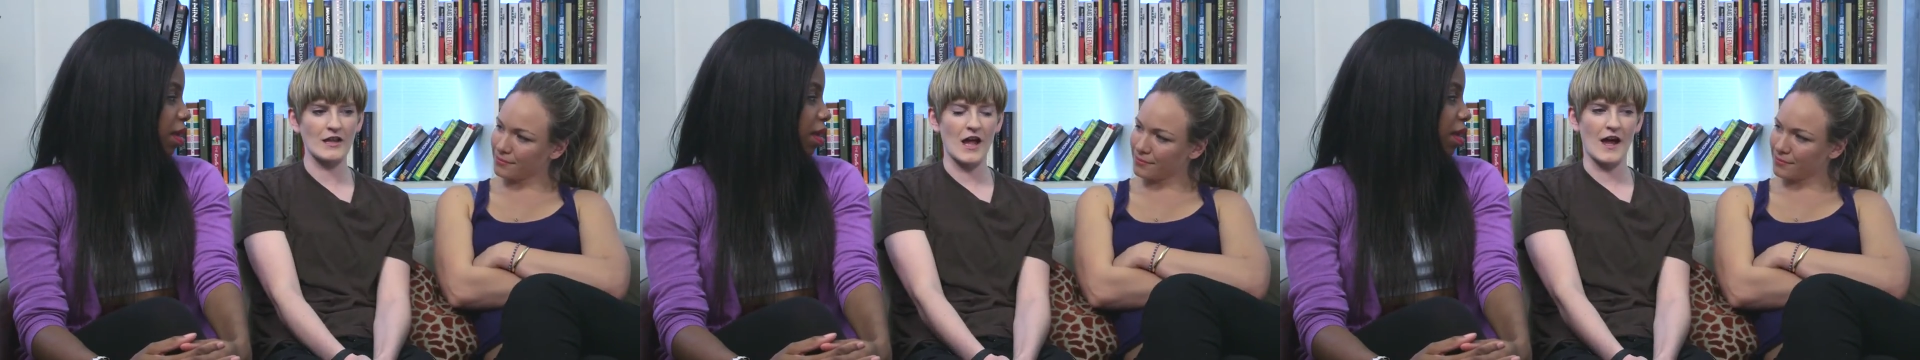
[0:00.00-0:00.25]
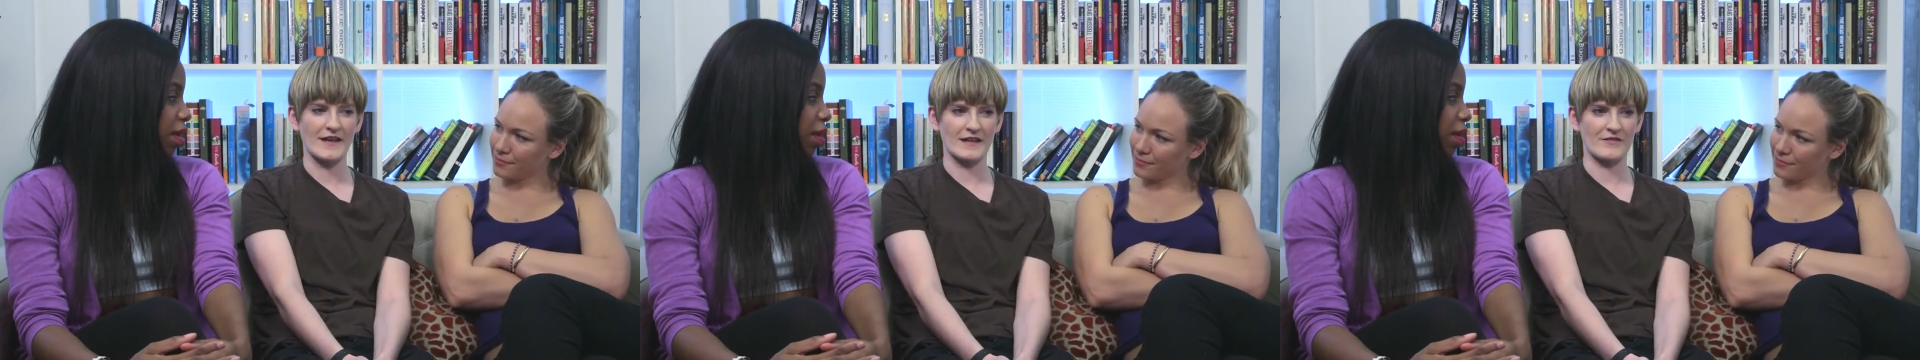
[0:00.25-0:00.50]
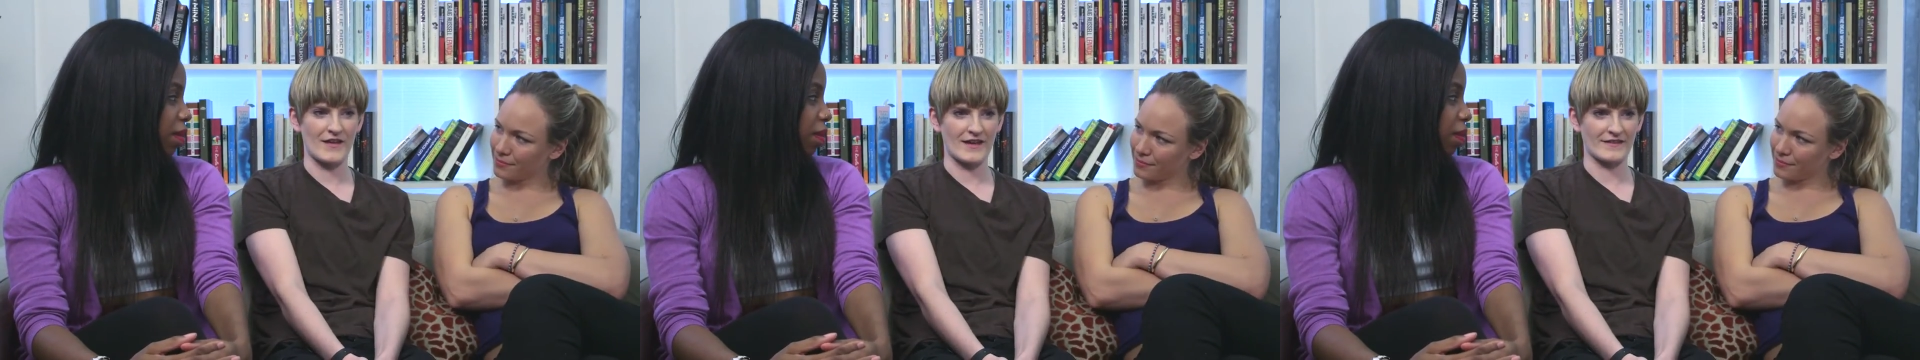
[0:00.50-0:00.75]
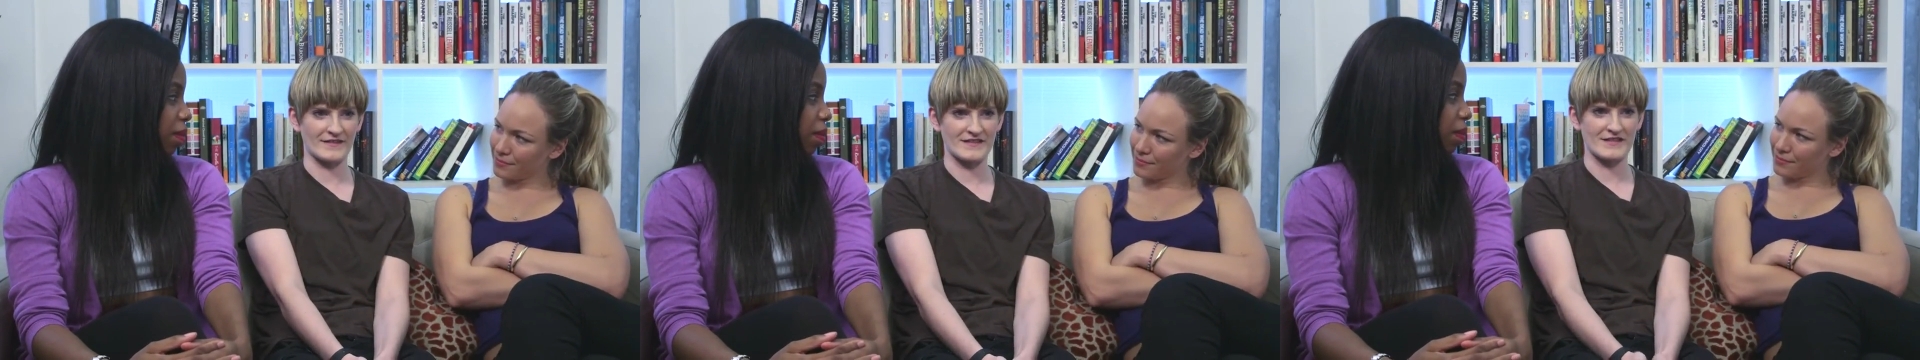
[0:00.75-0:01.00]
Speaker 1: like
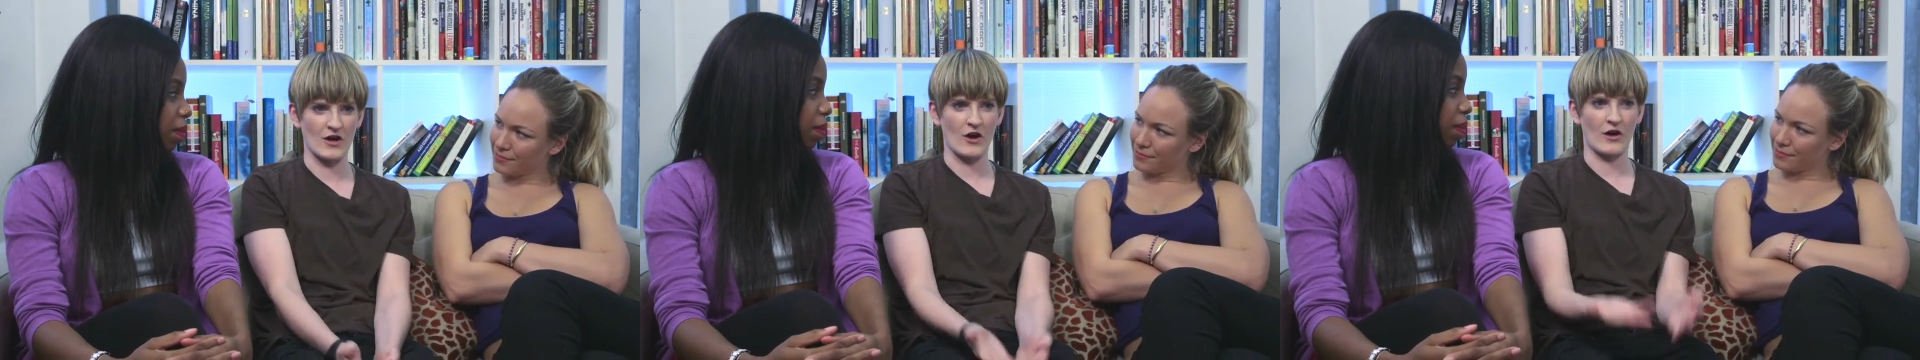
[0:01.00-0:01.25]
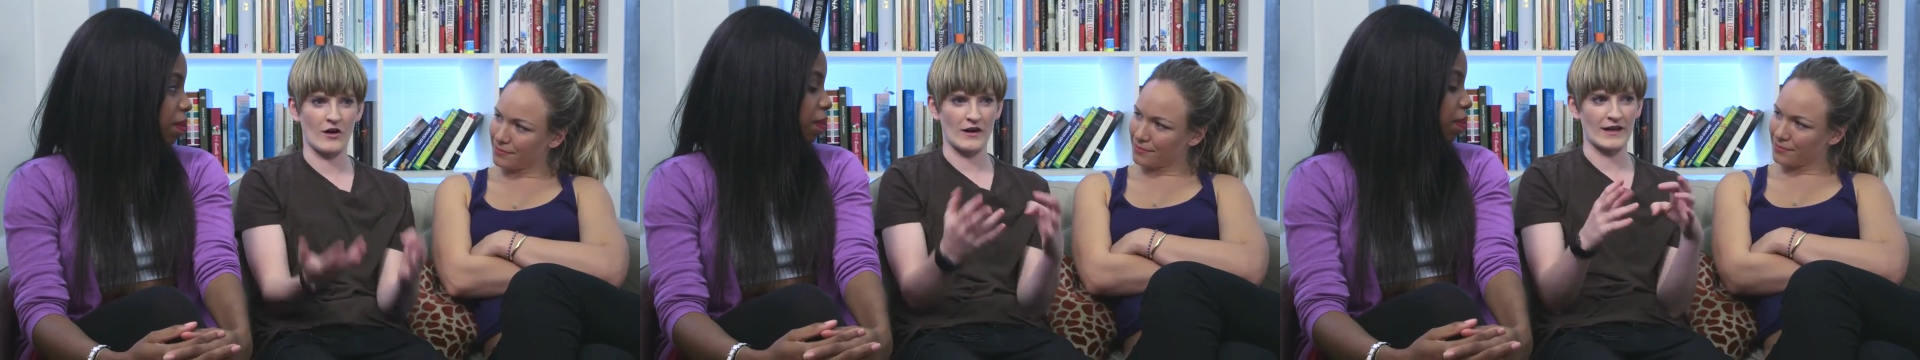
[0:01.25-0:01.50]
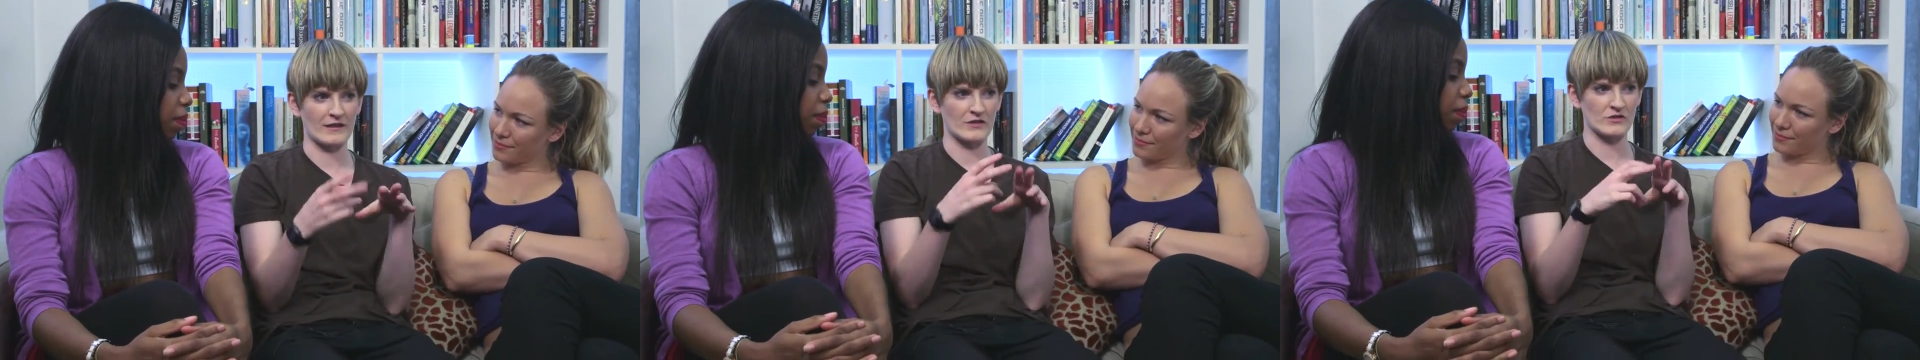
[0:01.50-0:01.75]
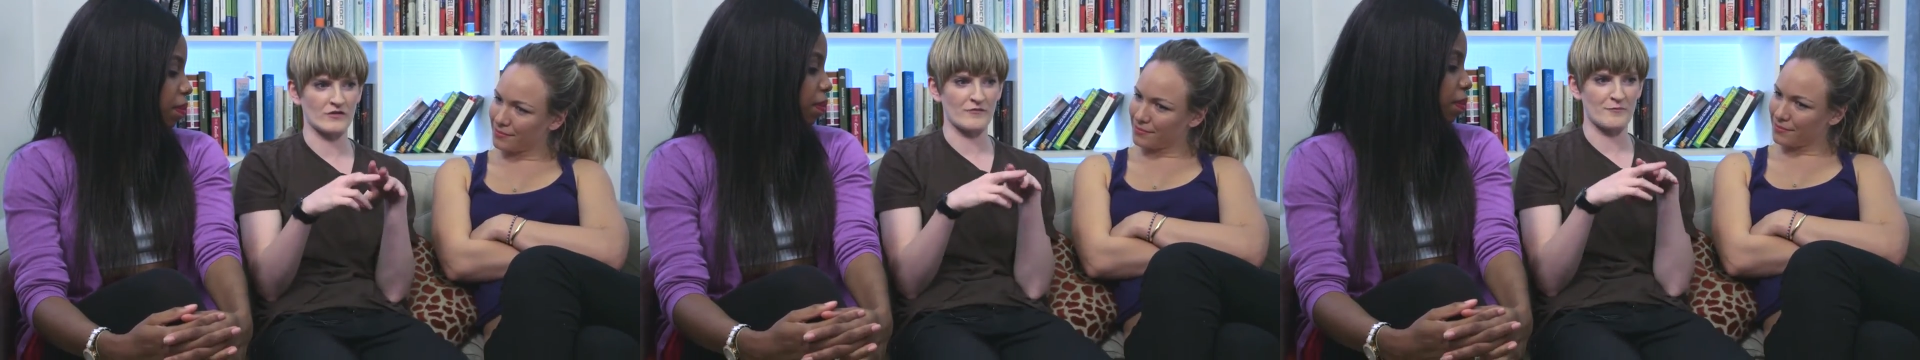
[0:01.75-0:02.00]
things that are like in the
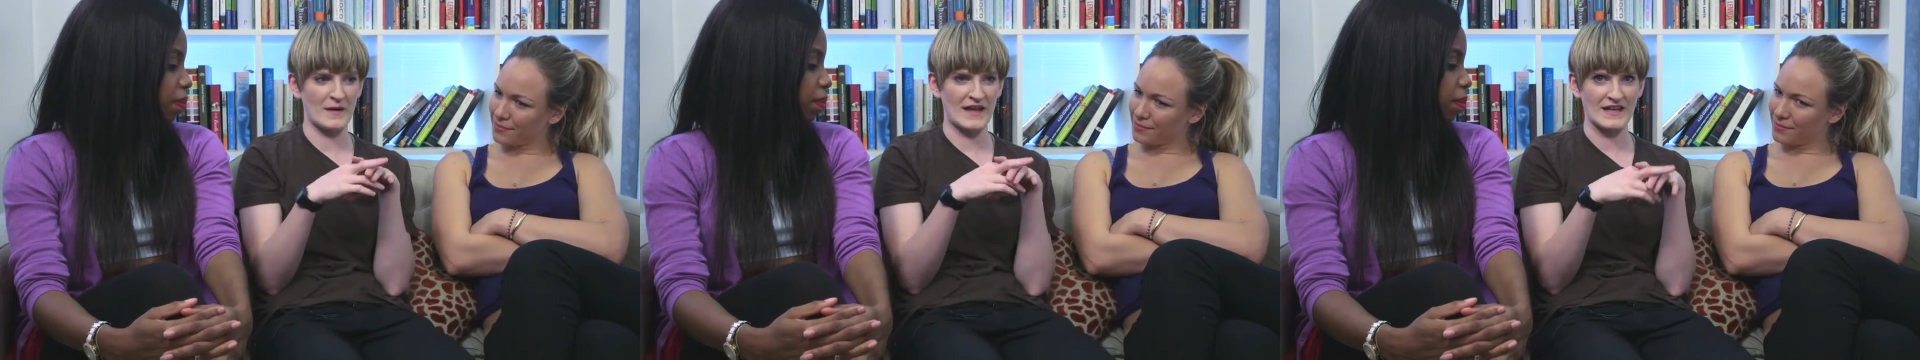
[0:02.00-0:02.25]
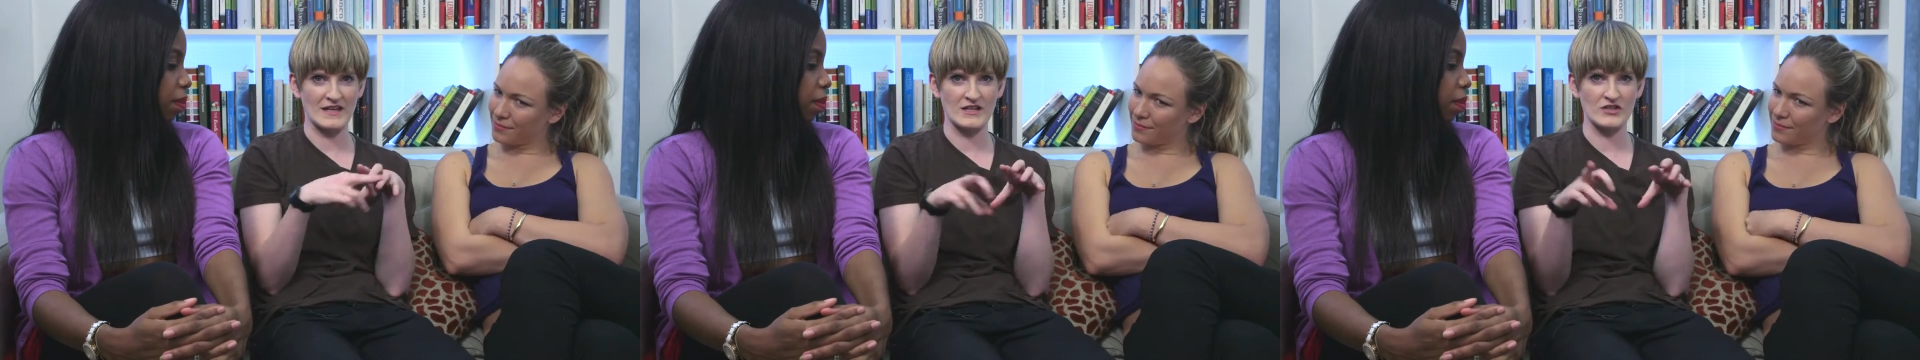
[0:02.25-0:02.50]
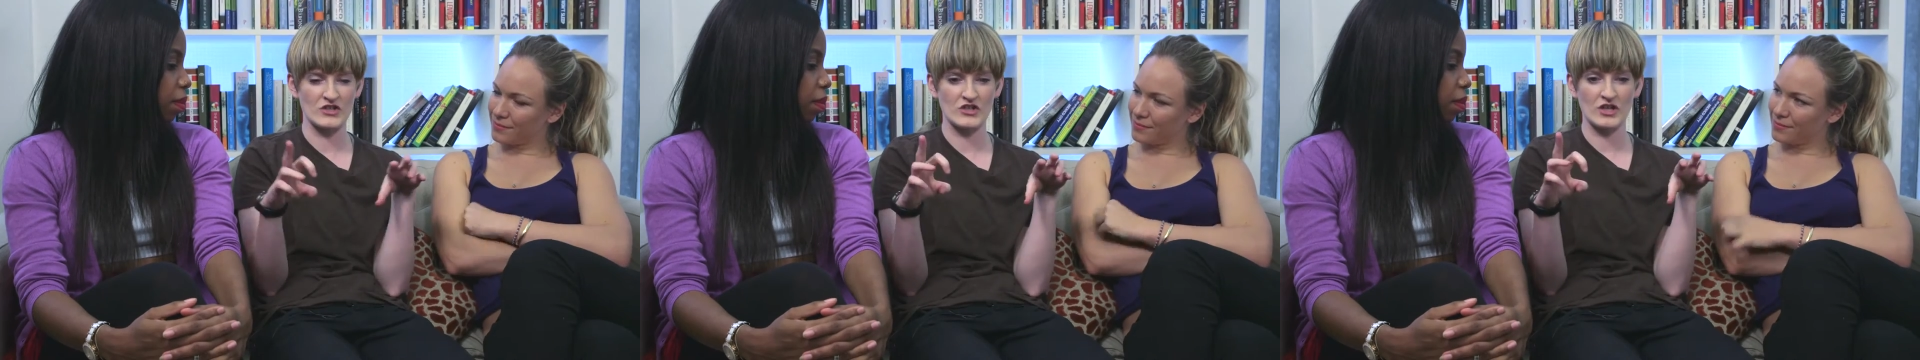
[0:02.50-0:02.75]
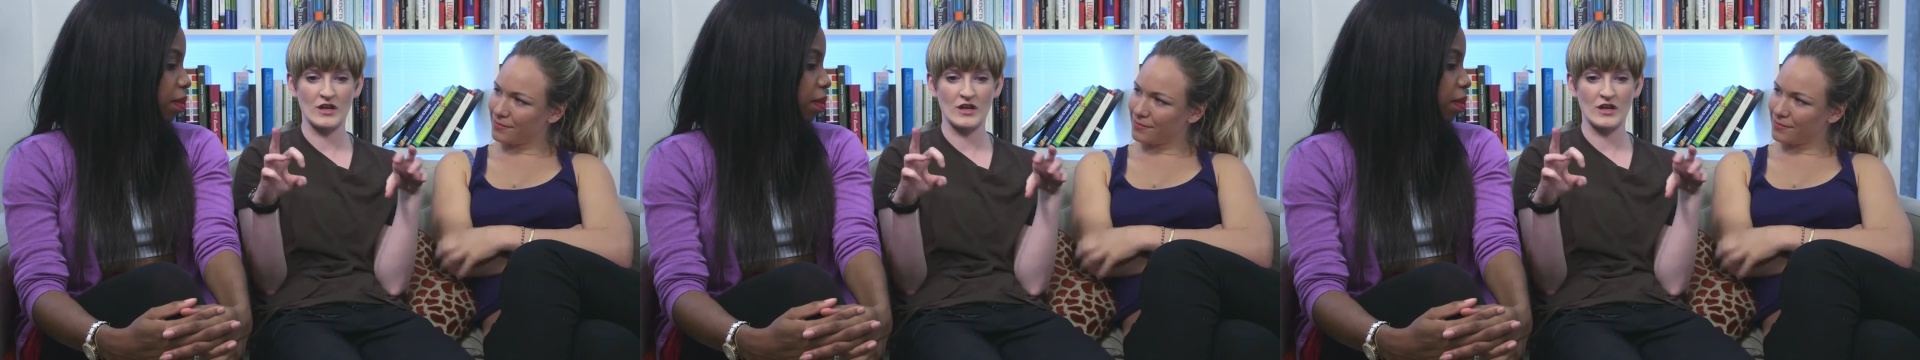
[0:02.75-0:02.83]
sort of beige